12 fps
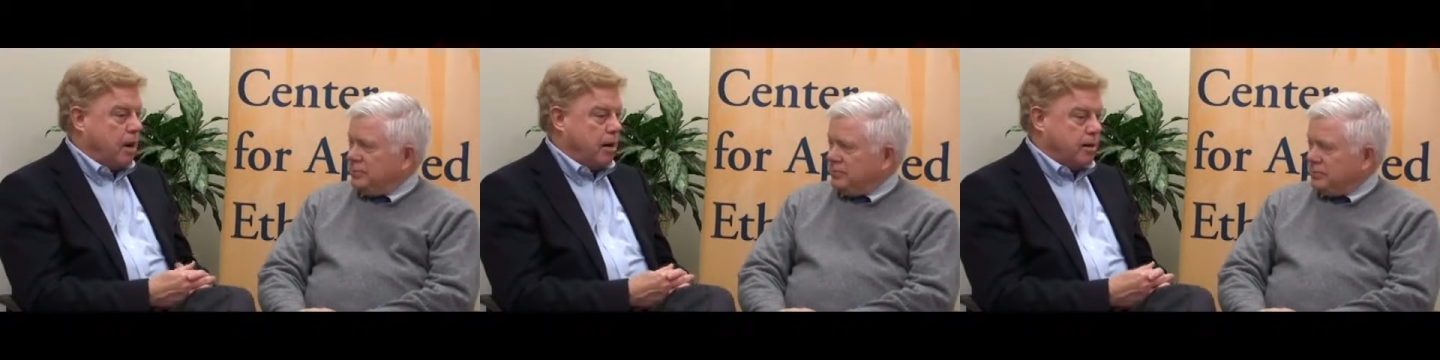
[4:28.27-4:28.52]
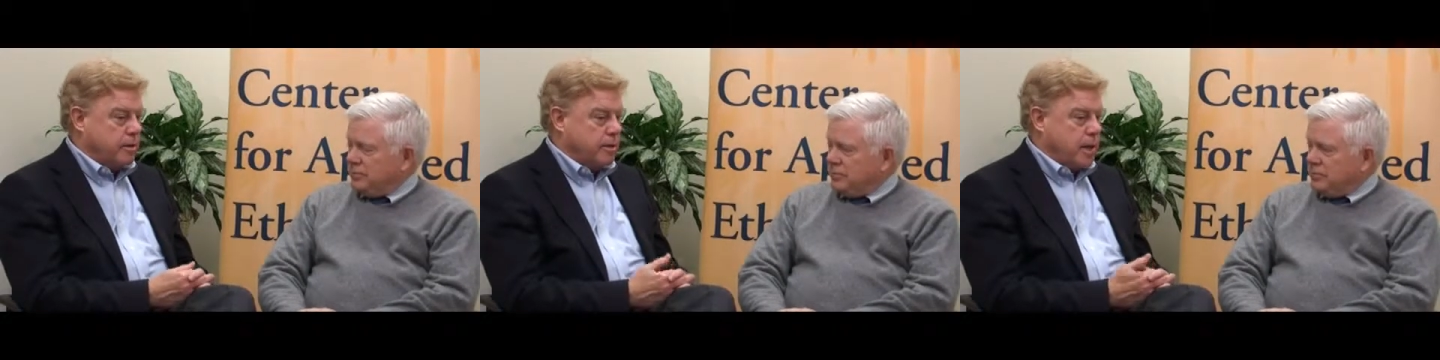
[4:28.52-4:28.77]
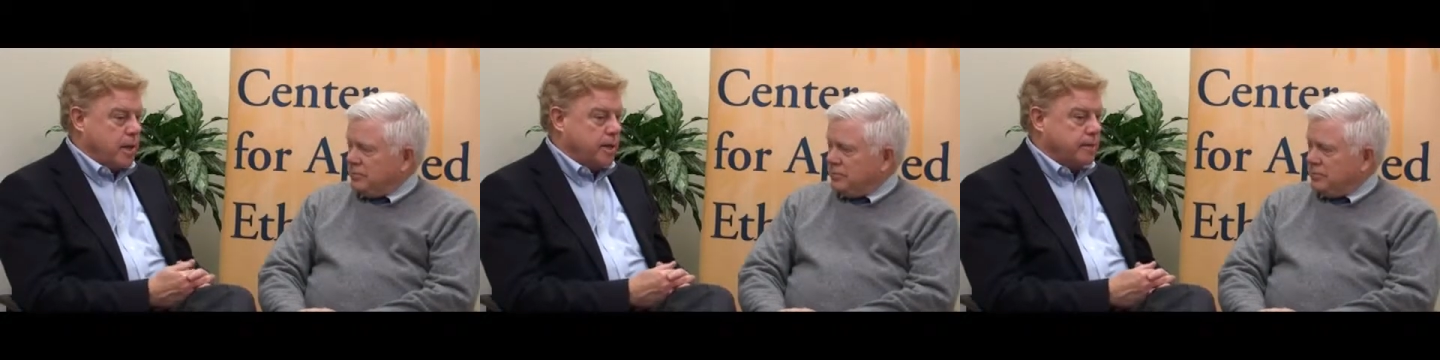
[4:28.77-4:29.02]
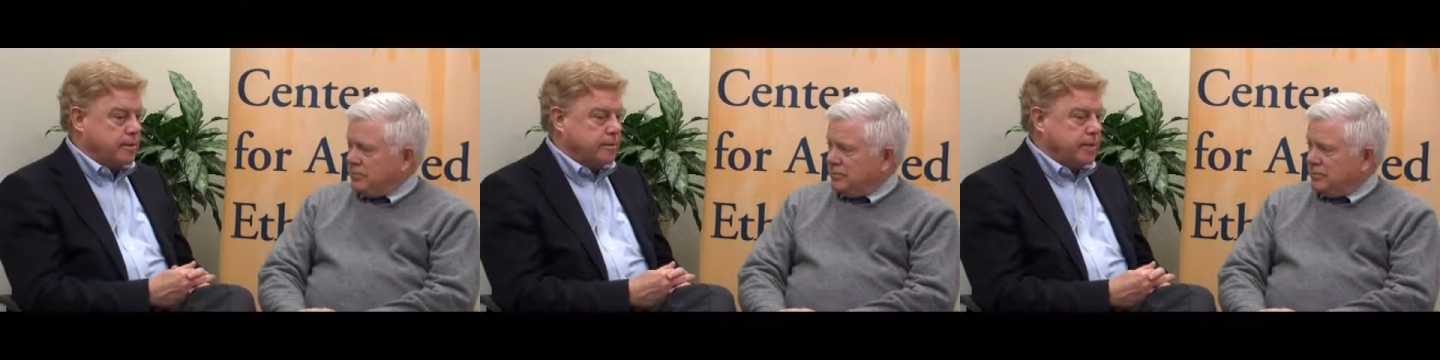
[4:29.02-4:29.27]
Speaker 1: are
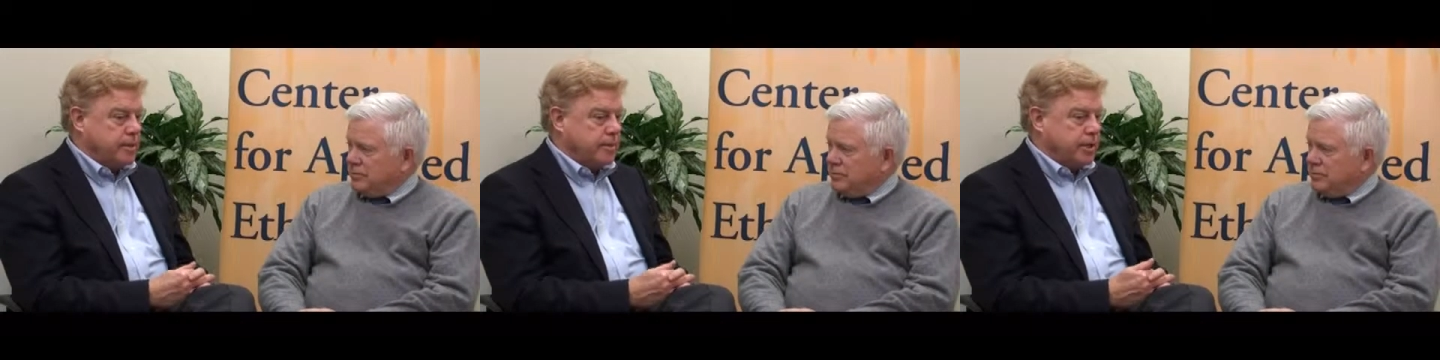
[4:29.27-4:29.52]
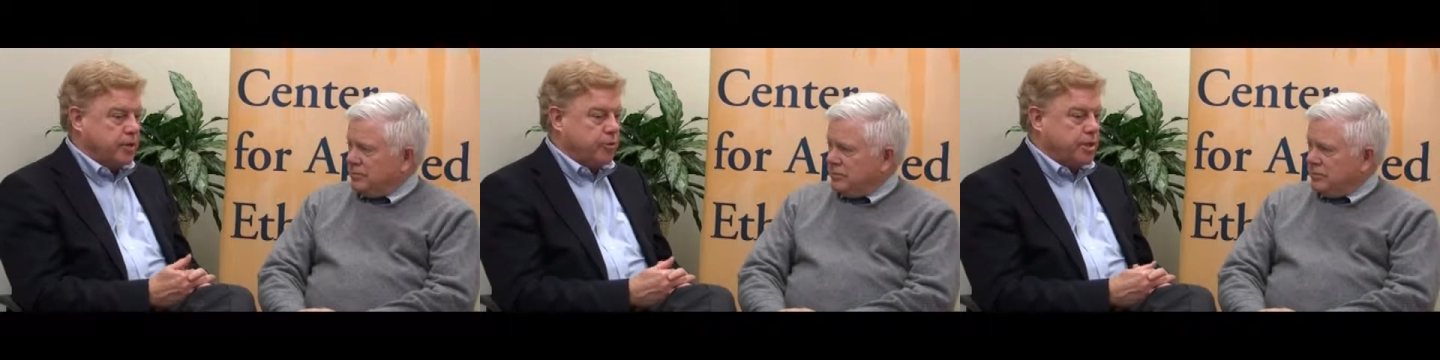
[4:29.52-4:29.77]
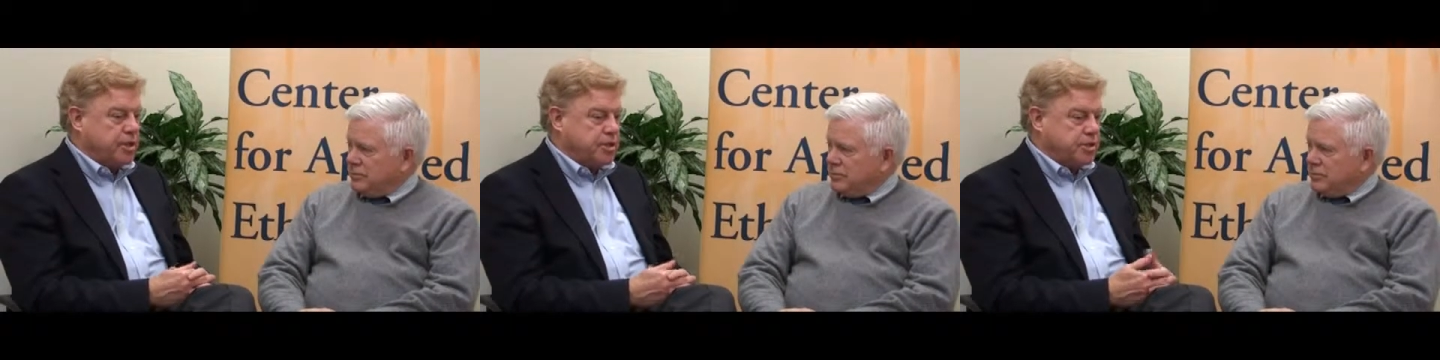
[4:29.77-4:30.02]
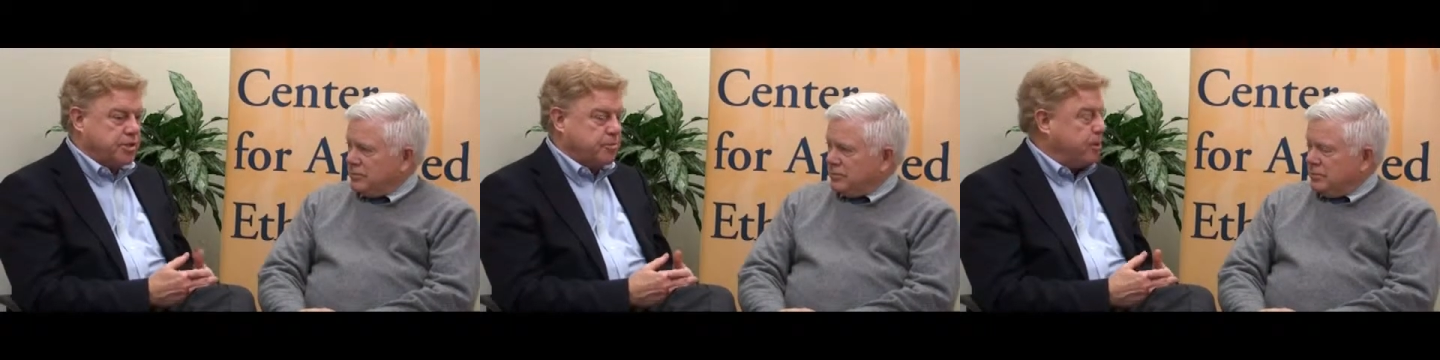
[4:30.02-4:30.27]
uh,
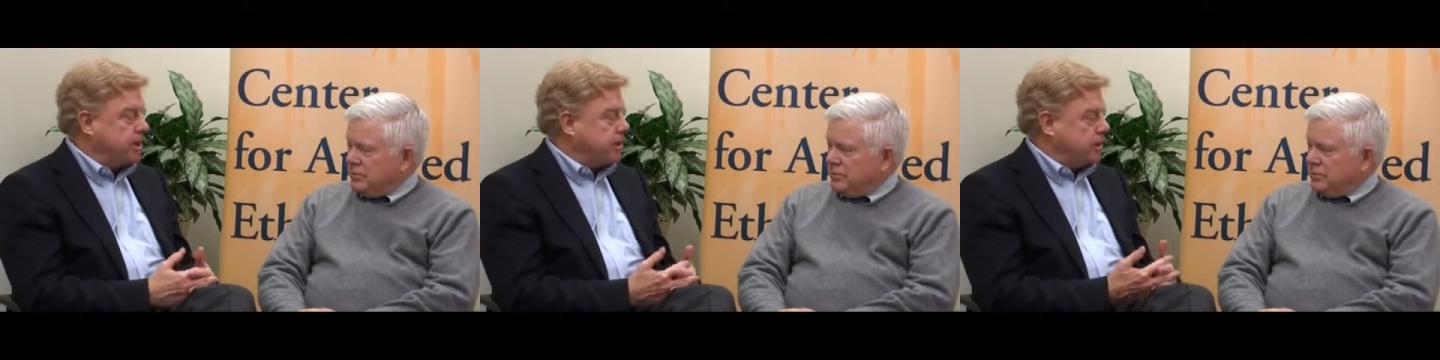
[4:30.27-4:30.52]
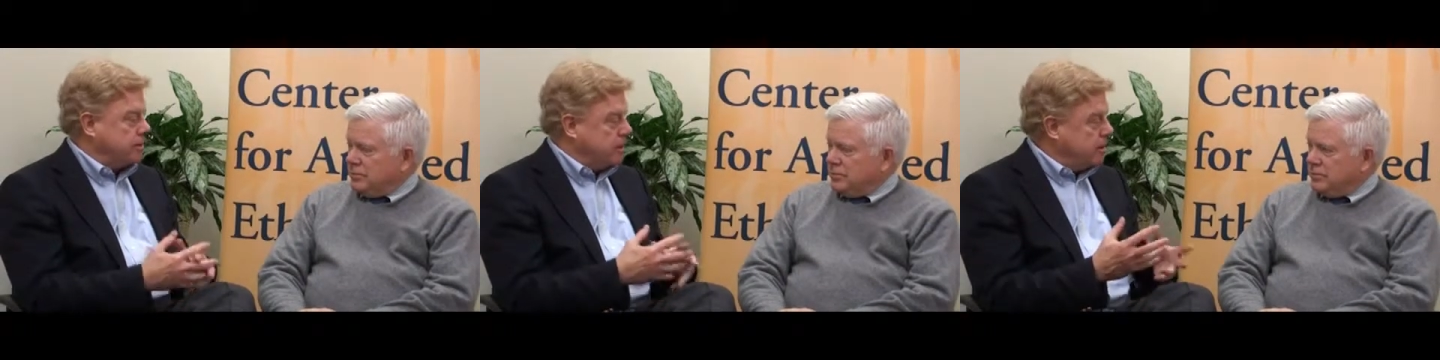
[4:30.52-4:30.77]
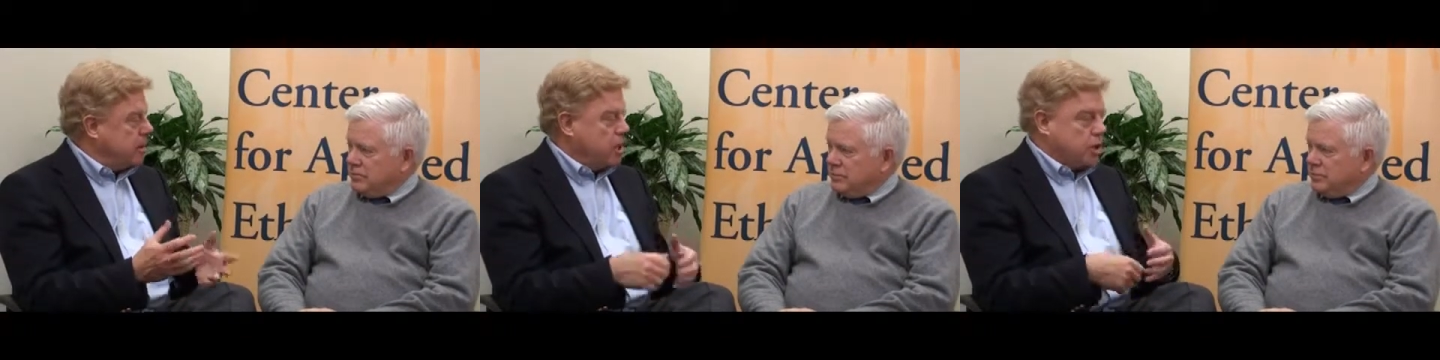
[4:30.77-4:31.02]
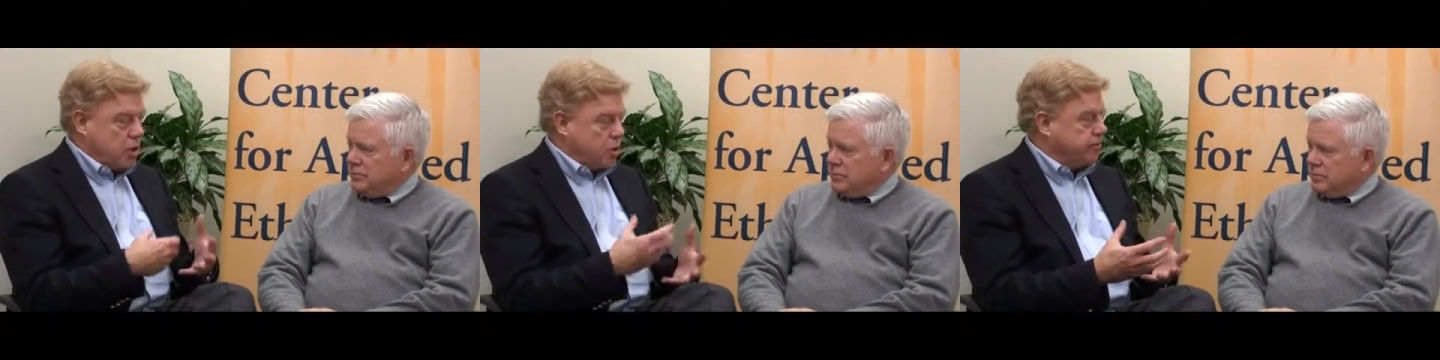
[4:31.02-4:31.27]
egregious in breaking the
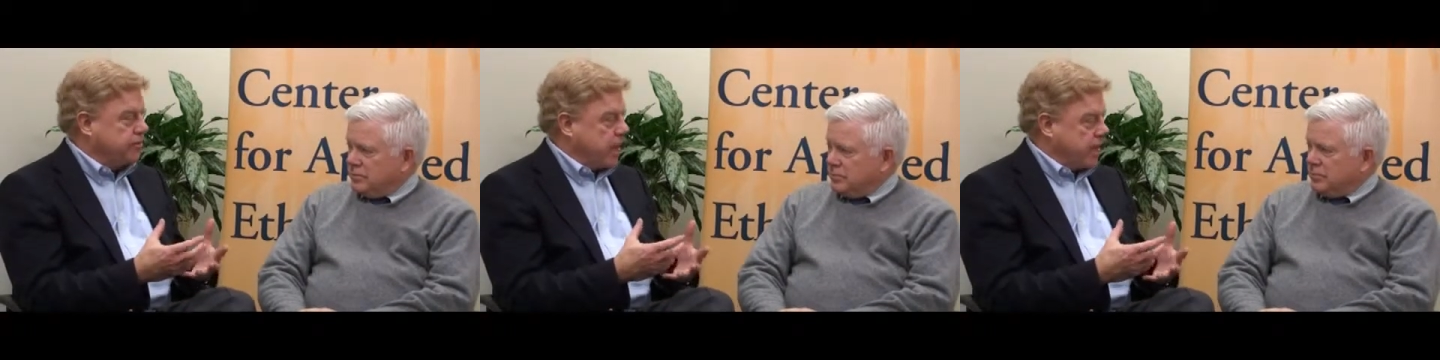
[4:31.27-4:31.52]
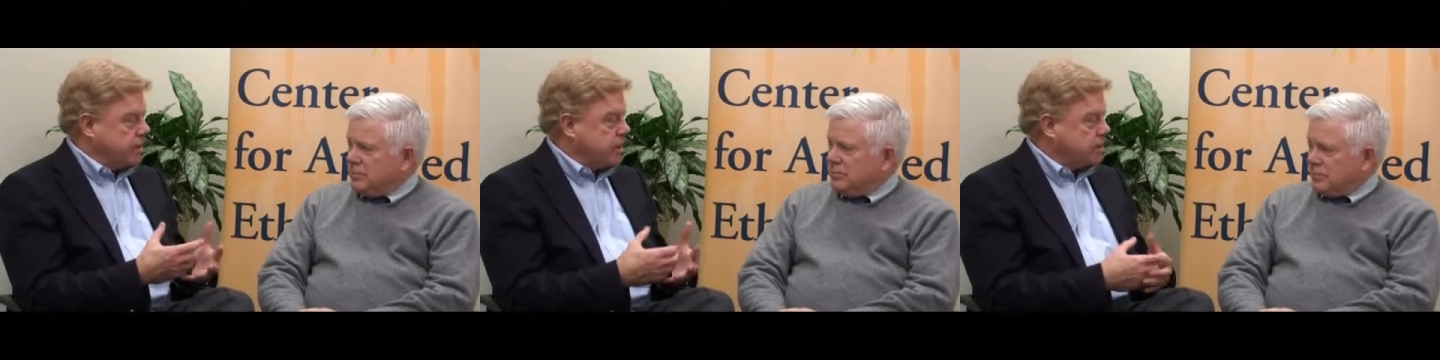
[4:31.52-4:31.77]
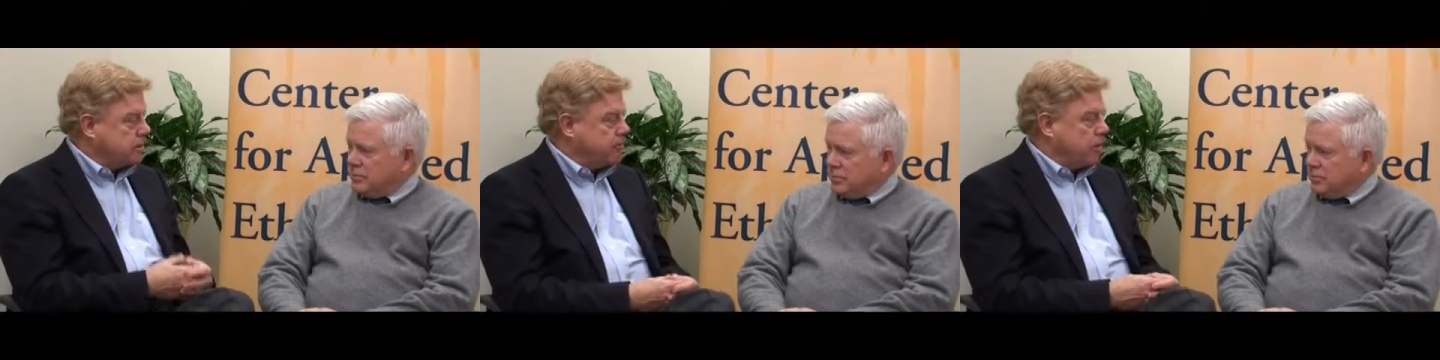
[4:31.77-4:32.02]
code of conduct